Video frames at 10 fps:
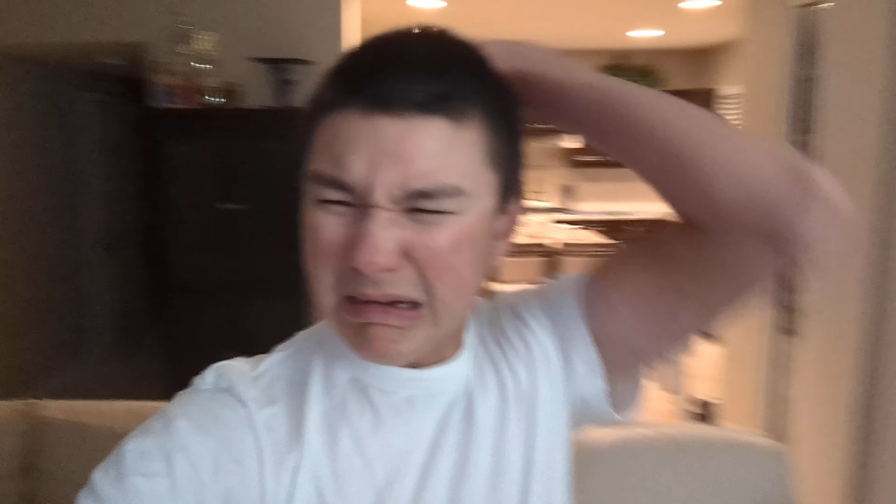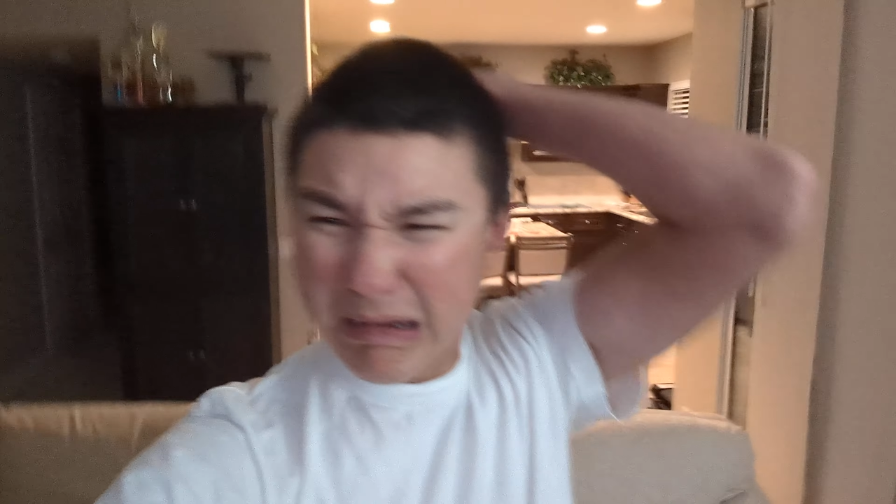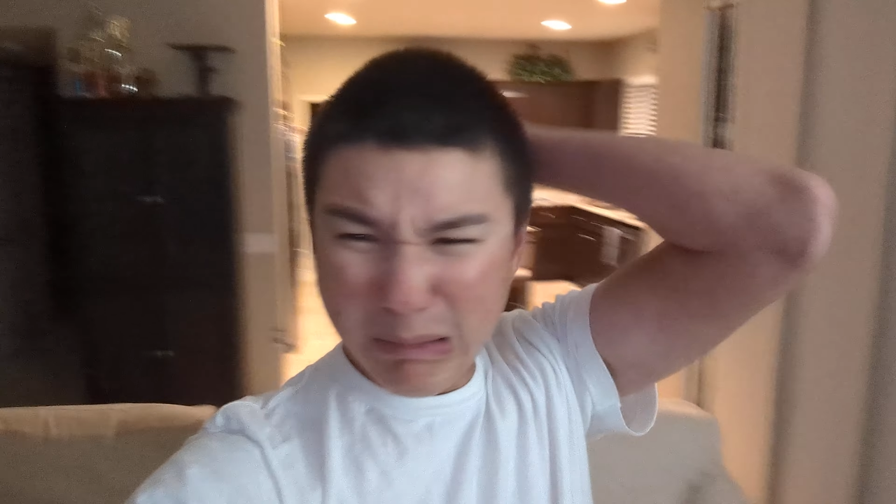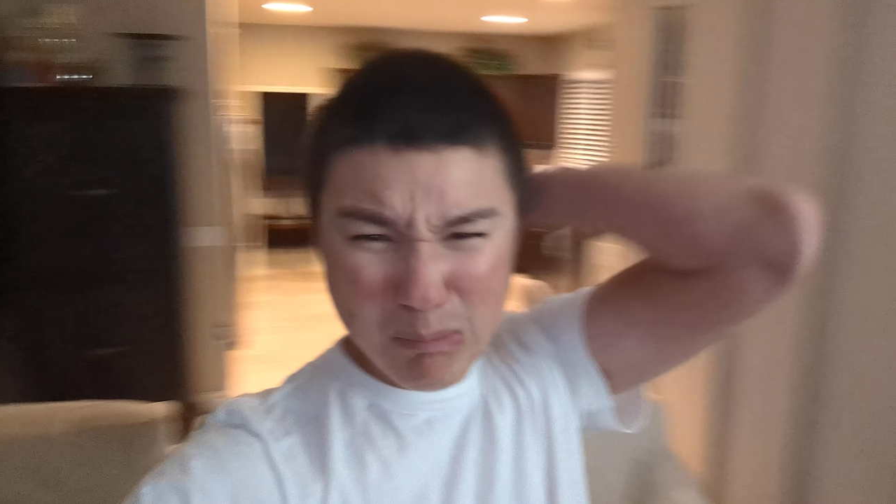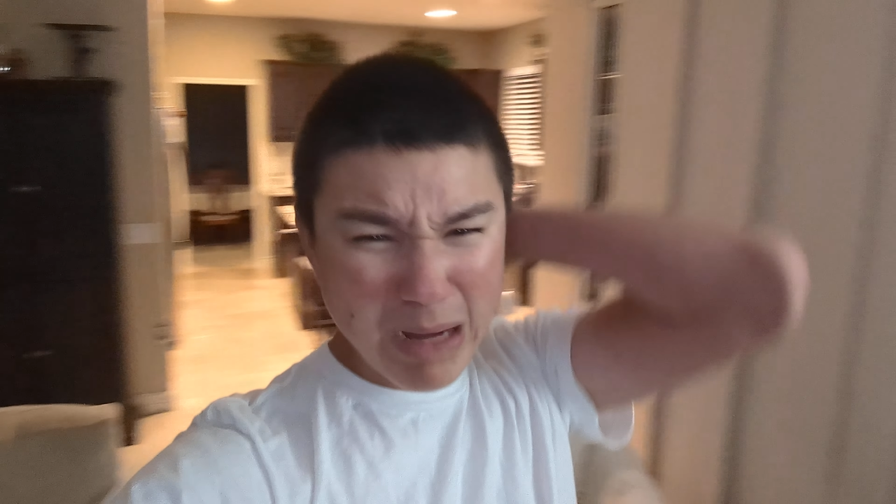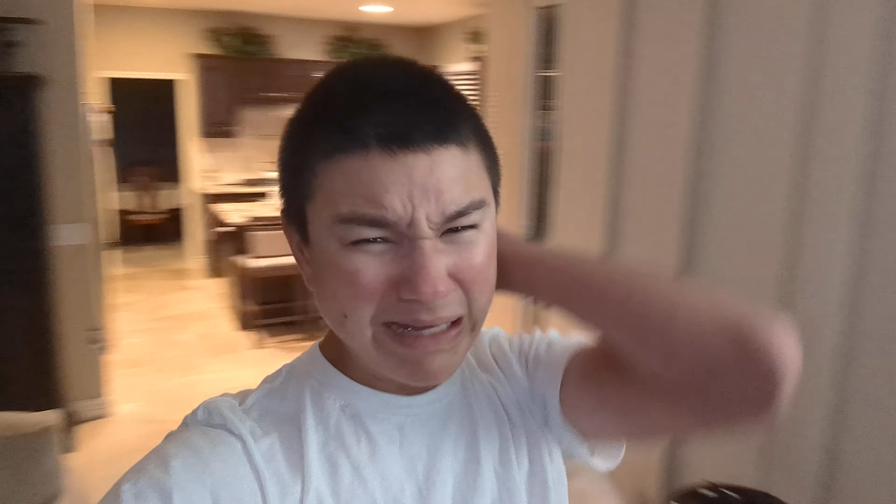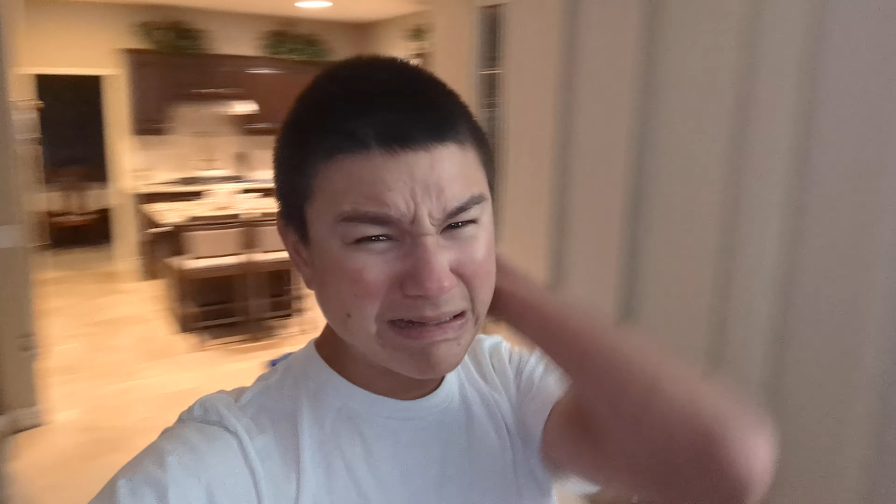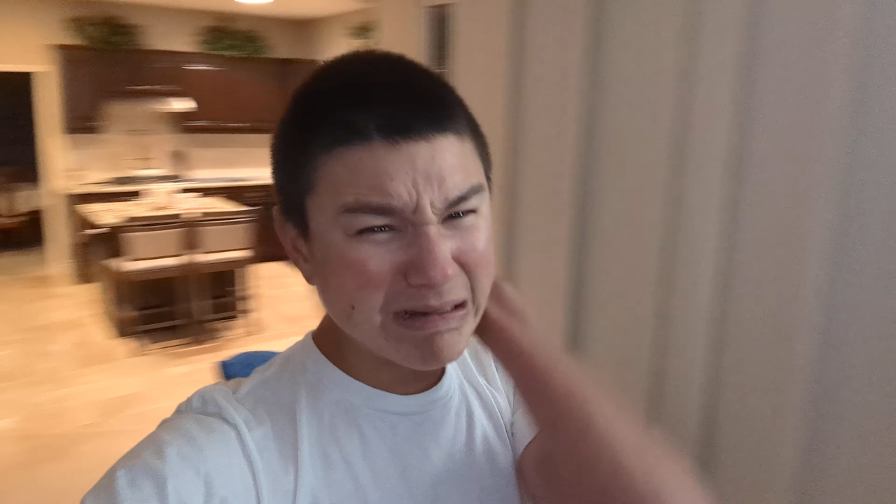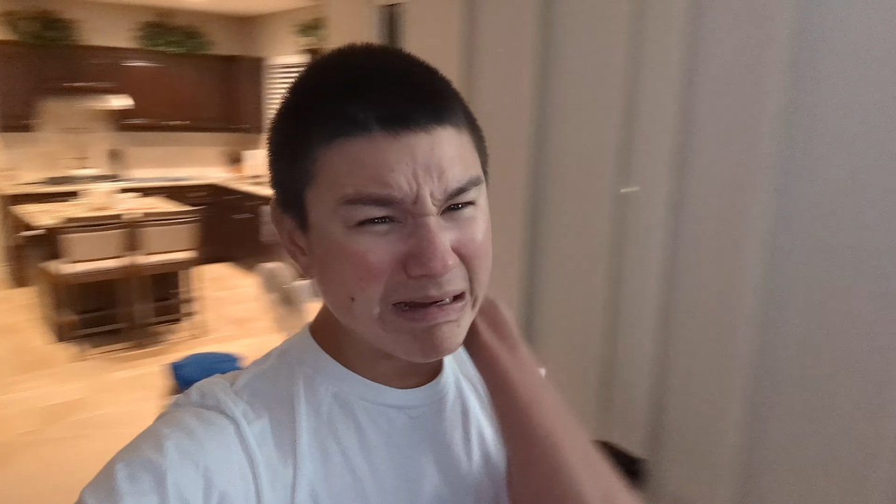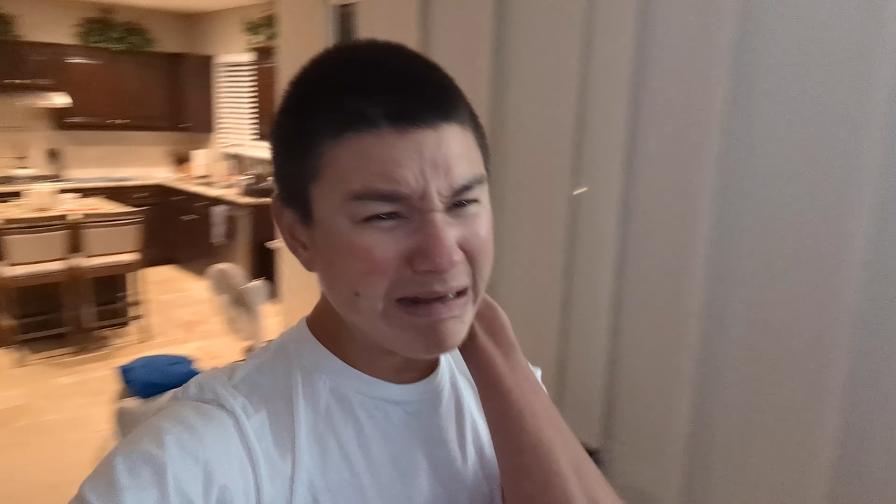Oh my
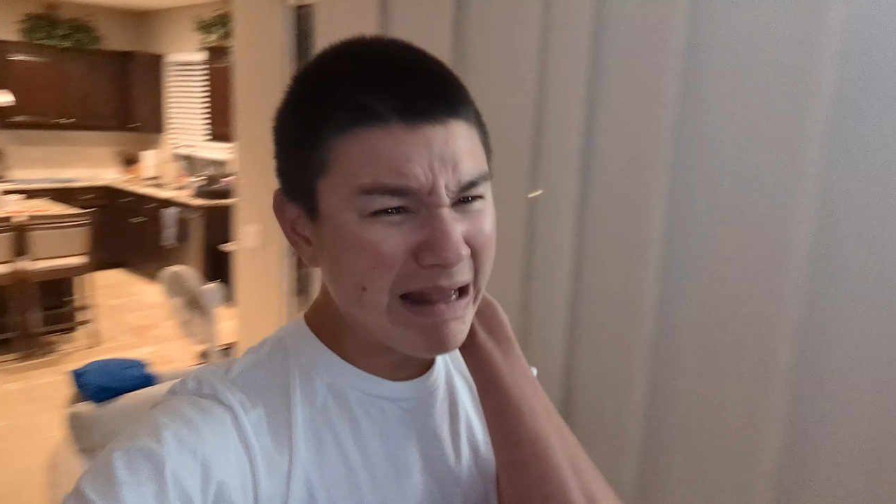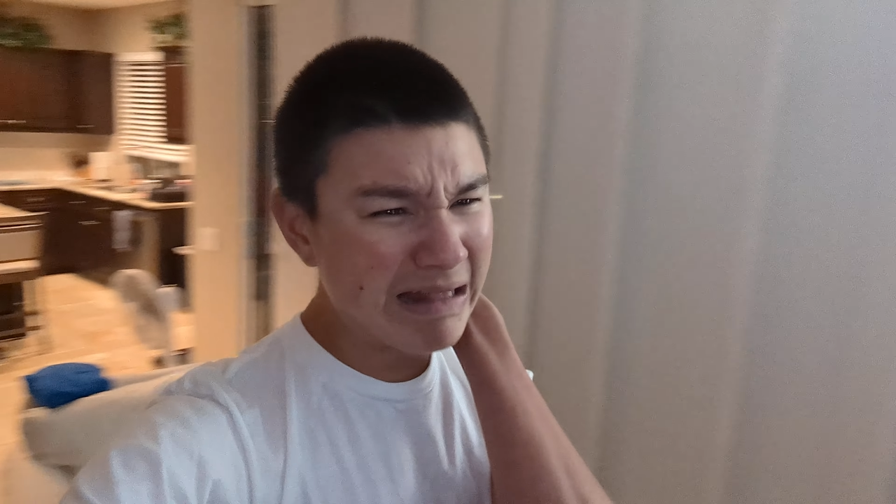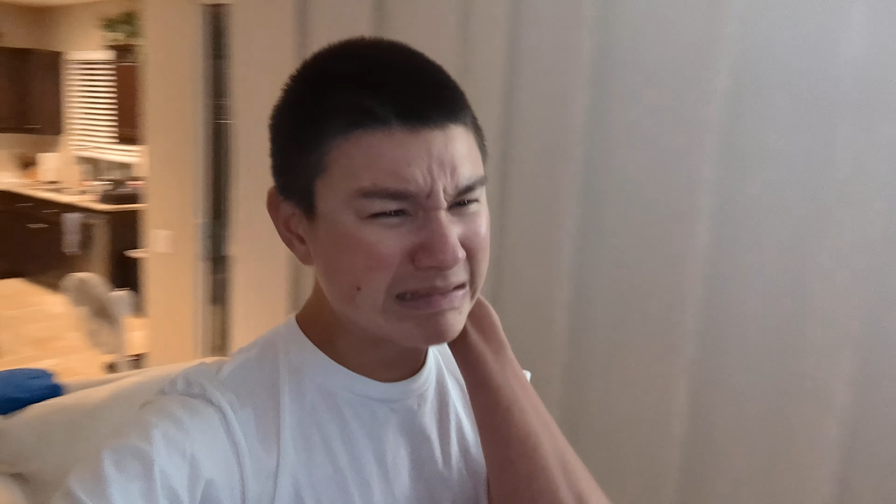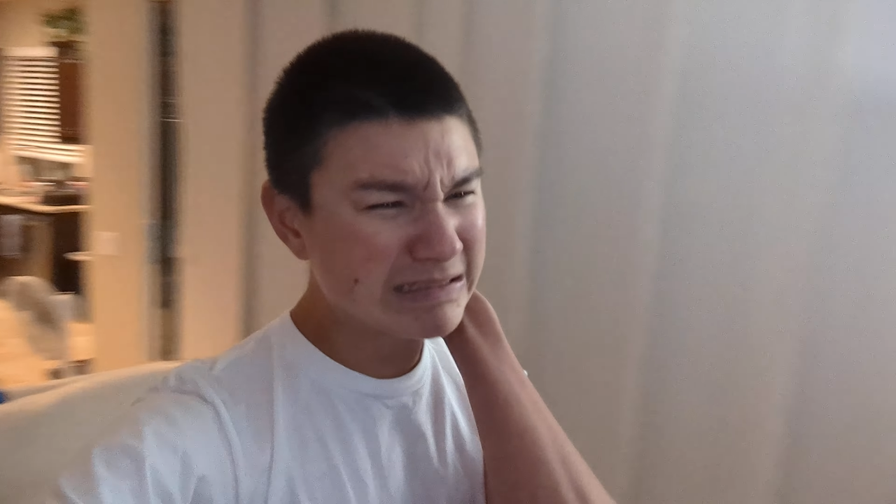goodness.